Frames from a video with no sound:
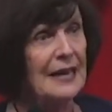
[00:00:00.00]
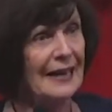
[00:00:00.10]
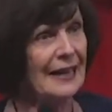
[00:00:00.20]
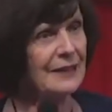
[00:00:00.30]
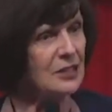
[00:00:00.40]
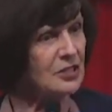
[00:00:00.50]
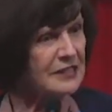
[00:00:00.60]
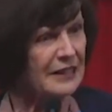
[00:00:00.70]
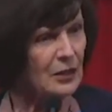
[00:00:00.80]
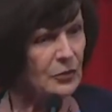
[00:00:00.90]
And
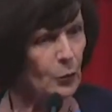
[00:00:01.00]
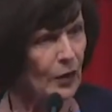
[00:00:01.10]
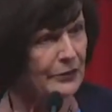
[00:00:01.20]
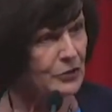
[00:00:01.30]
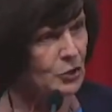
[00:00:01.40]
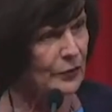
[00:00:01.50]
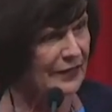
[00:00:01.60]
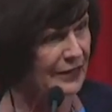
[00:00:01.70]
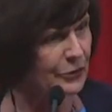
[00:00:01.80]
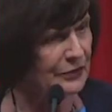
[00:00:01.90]
Estelle, the water's going
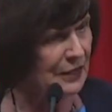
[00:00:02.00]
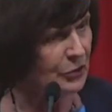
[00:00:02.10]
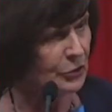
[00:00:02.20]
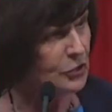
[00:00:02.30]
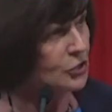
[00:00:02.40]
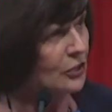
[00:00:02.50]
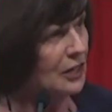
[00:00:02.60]
underneath her stall,